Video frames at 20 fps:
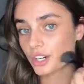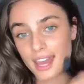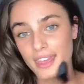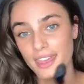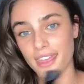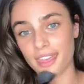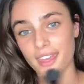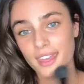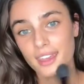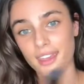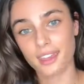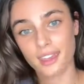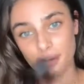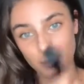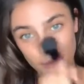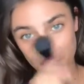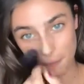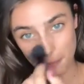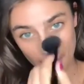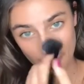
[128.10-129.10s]
I think
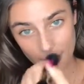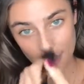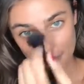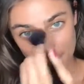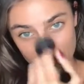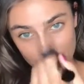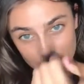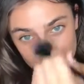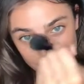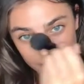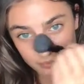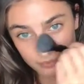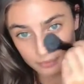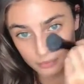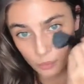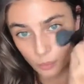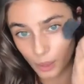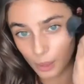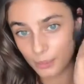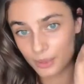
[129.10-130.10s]

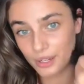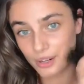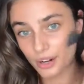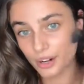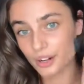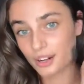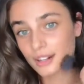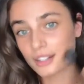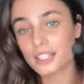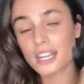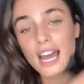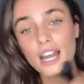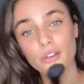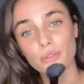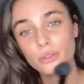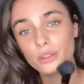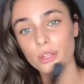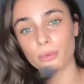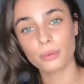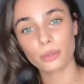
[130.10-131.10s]
women are
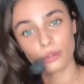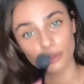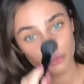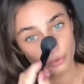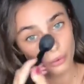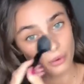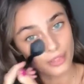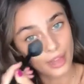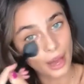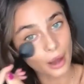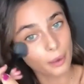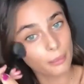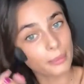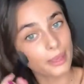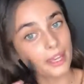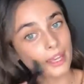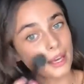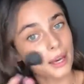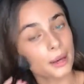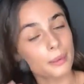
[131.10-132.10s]
naturally beautiful without
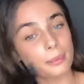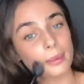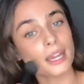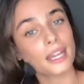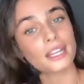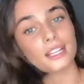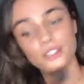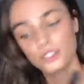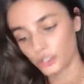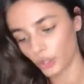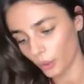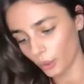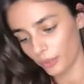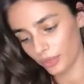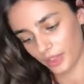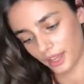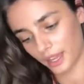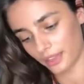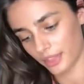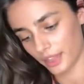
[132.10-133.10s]
makeup, and I
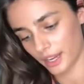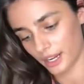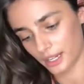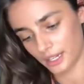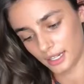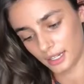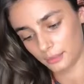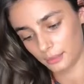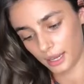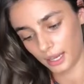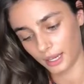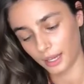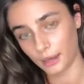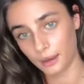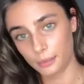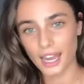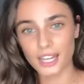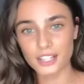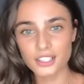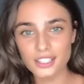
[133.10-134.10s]
don't think that I need
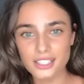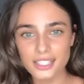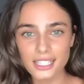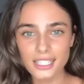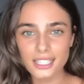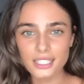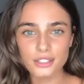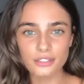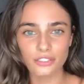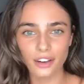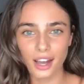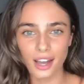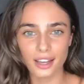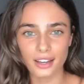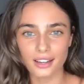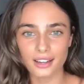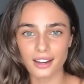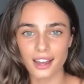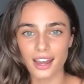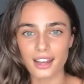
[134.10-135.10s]
makeup. I just think it's
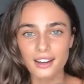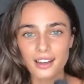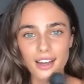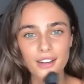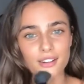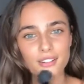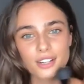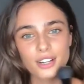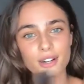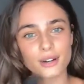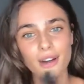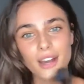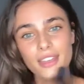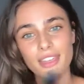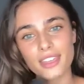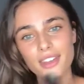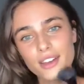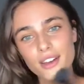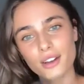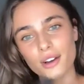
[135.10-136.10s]
fun. I don't know. I
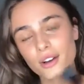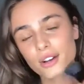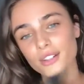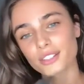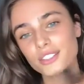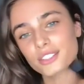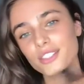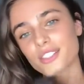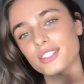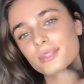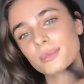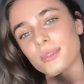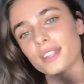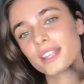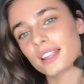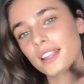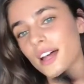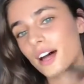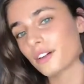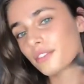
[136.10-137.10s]
think girls just
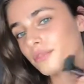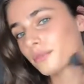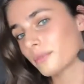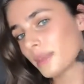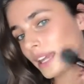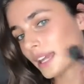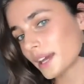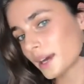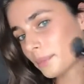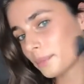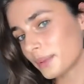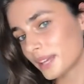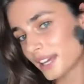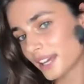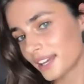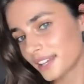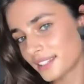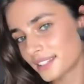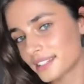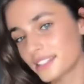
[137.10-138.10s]
really love makeup
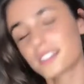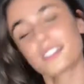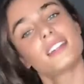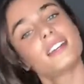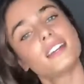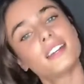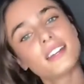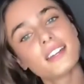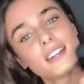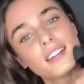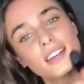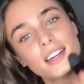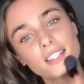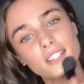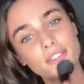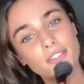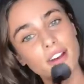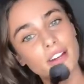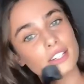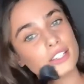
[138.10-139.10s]
because
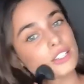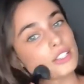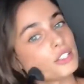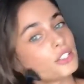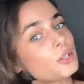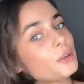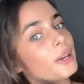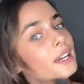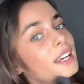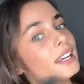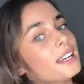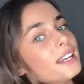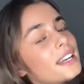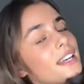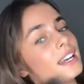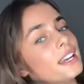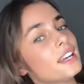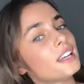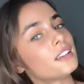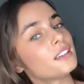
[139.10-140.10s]
it's fun to do it,
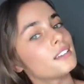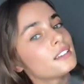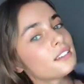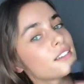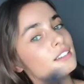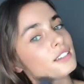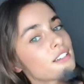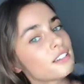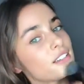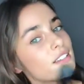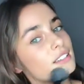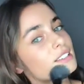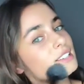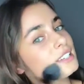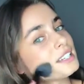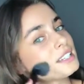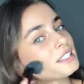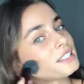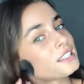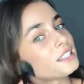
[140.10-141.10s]
and
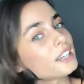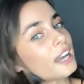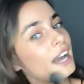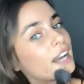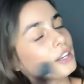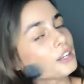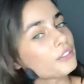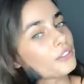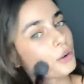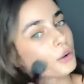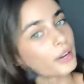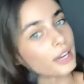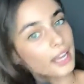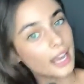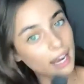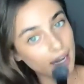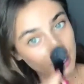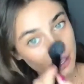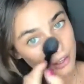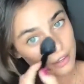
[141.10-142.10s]
it's kind of
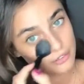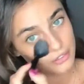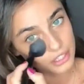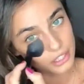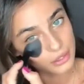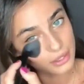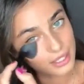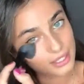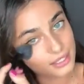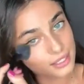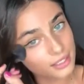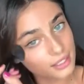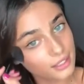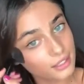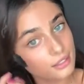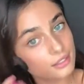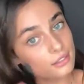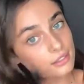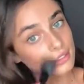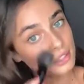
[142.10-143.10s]
creative, and you get
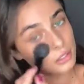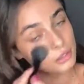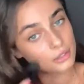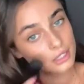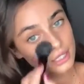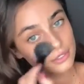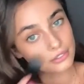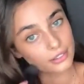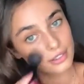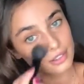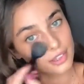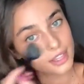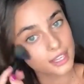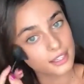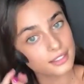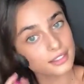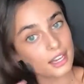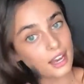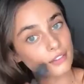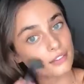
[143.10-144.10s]
to do different
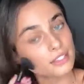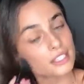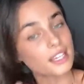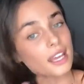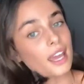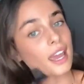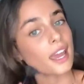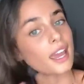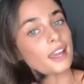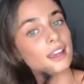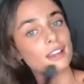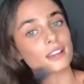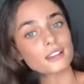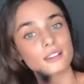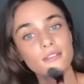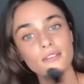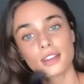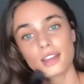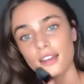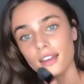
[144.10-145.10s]
things every day
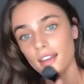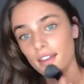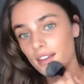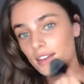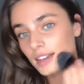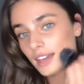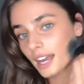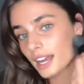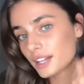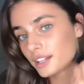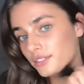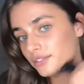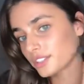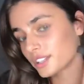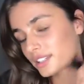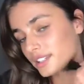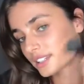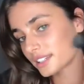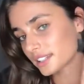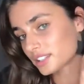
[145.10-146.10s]
and kind of
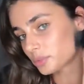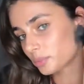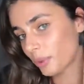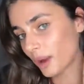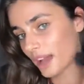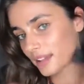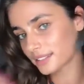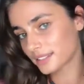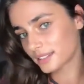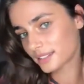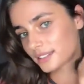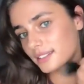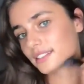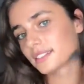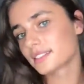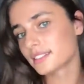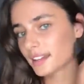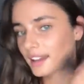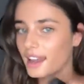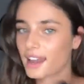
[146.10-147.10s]
just
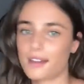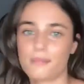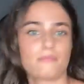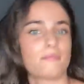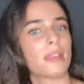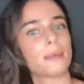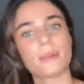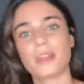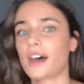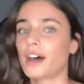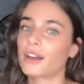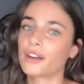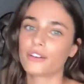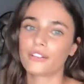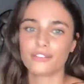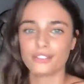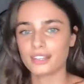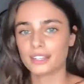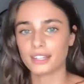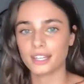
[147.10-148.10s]
express maybe how you're
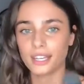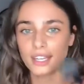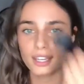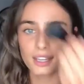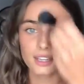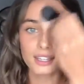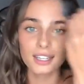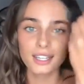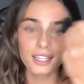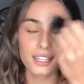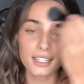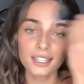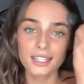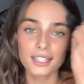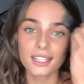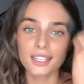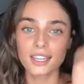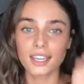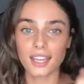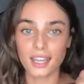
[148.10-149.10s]
feeling,
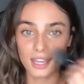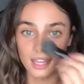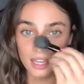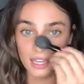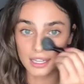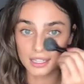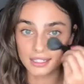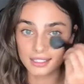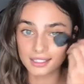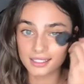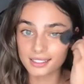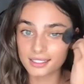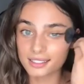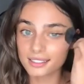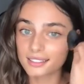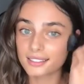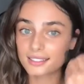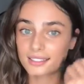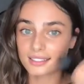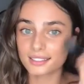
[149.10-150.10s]
and
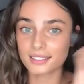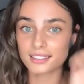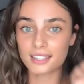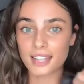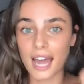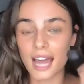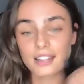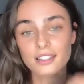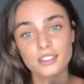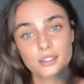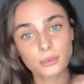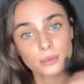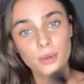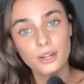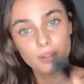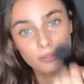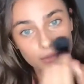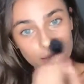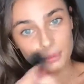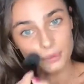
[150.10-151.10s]
that's
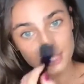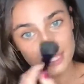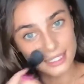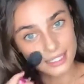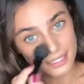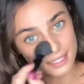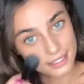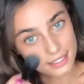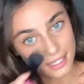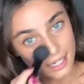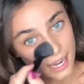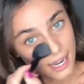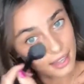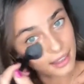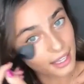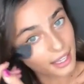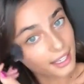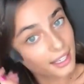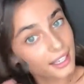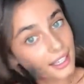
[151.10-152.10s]
one of the reasons that I
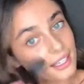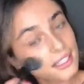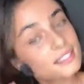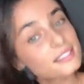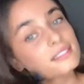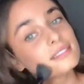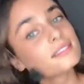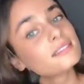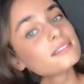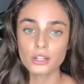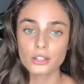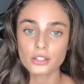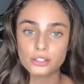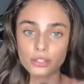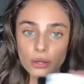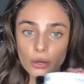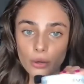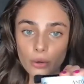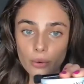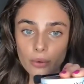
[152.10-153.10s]
like it.
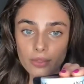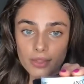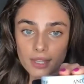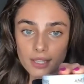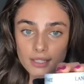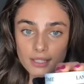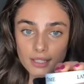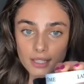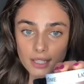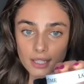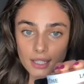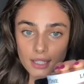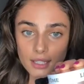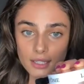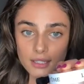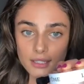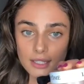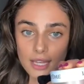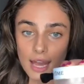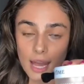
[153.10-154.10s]
So this
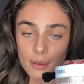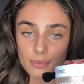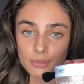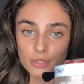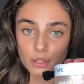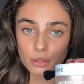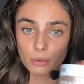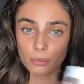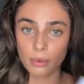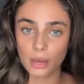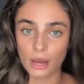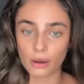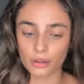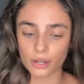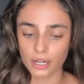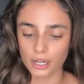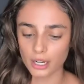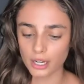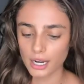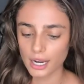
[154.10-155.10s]
is the Absolute
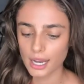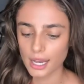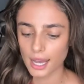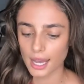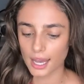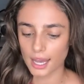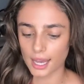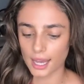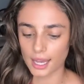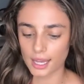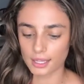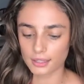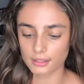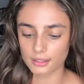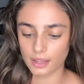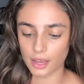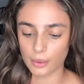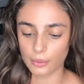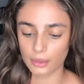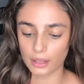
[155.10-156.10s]
powder,
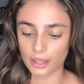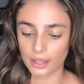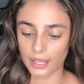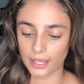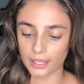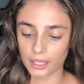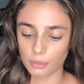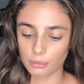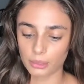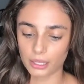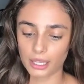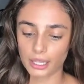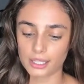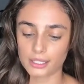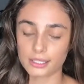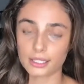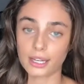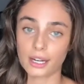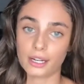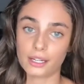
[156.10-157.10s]
and I really like it
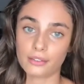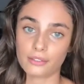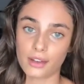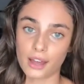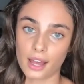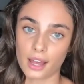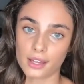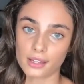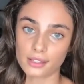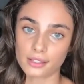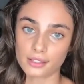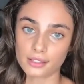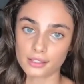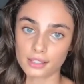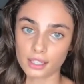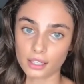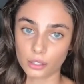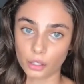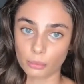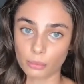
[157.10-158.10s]
because it kind of
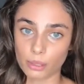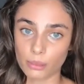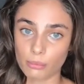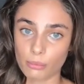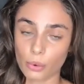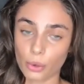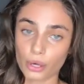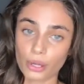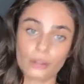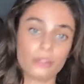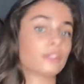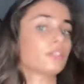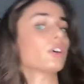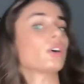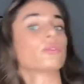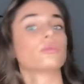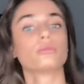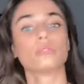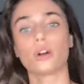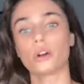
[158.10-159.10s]
has a little bit more of
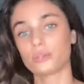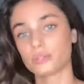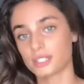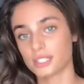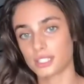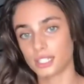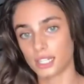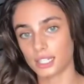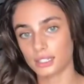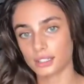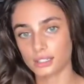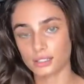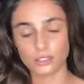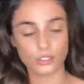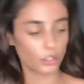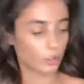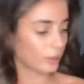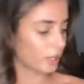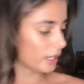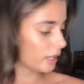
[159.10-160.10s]
a rose tint
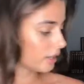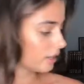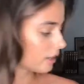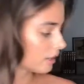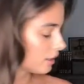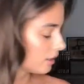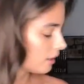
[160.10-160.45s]
to it.